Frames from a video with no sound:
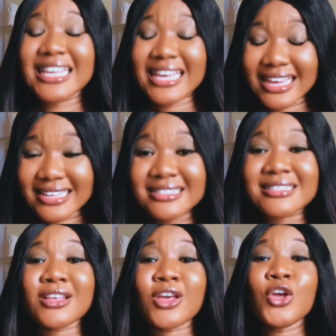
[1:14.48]

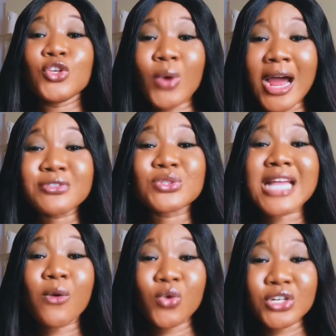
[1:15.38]
Yes, you have to
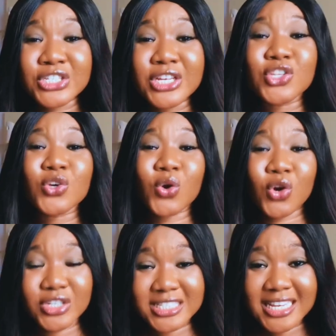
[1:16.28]
start watching your
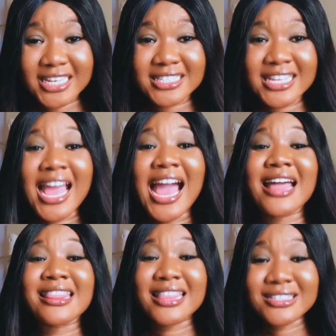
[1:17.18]
content.
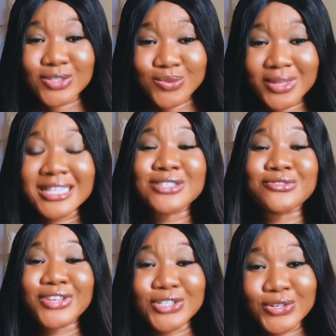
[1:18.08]
And this is what
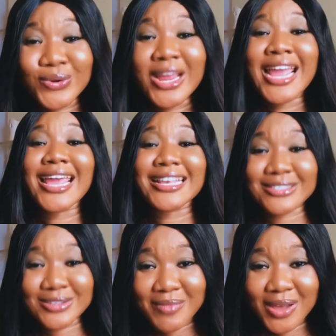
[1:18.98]
this video
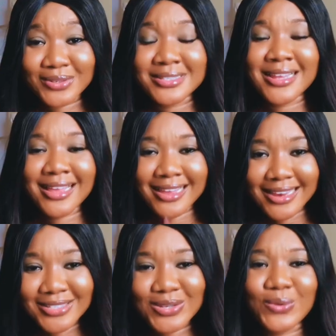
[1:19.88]
is about.
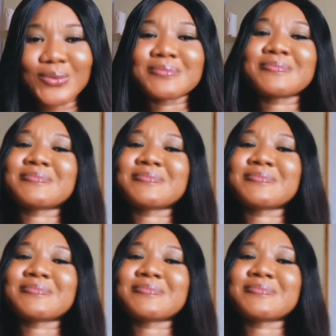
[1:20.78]
Let's go.